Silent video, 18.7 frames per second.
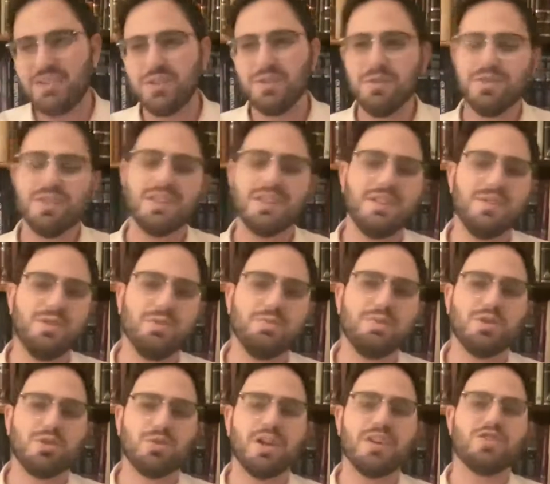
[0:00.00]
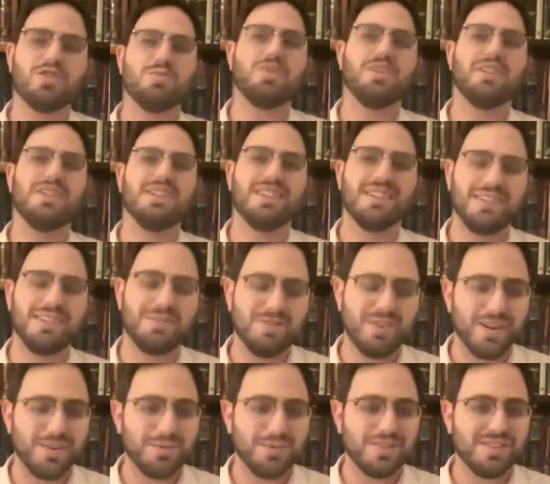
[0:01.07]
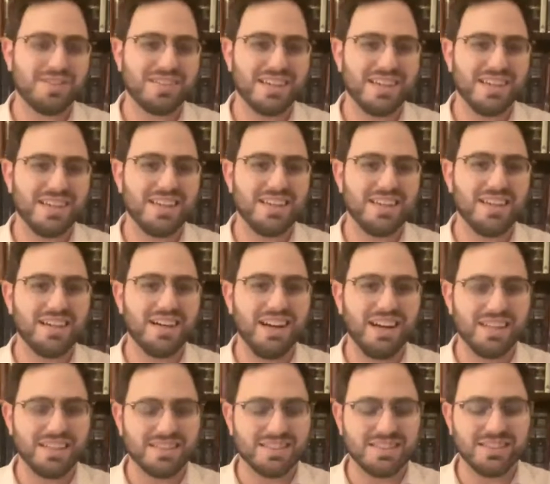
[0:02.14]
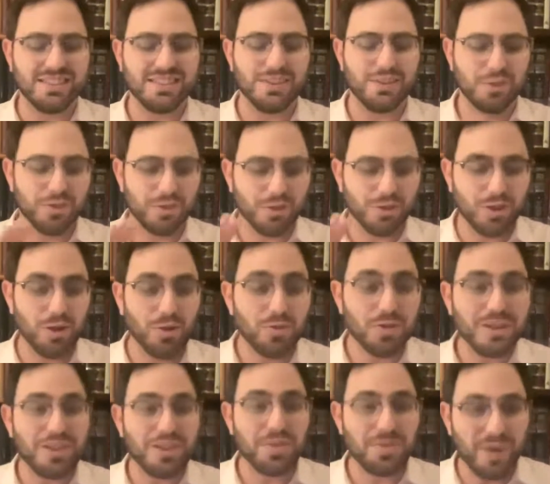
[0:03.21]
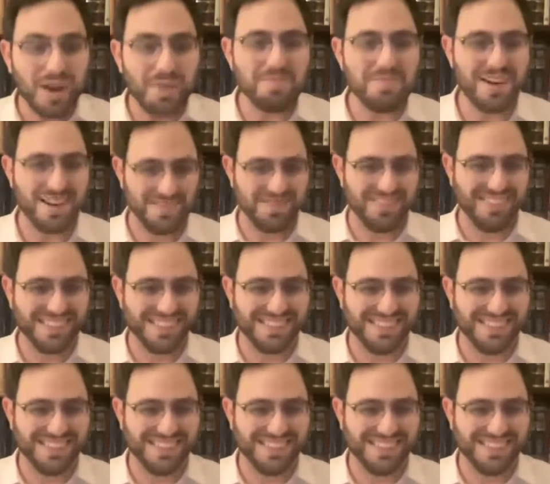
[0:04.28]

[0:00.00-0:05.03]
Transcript: don't think he would begrudge me if I would say, honestly, go read the Rambam.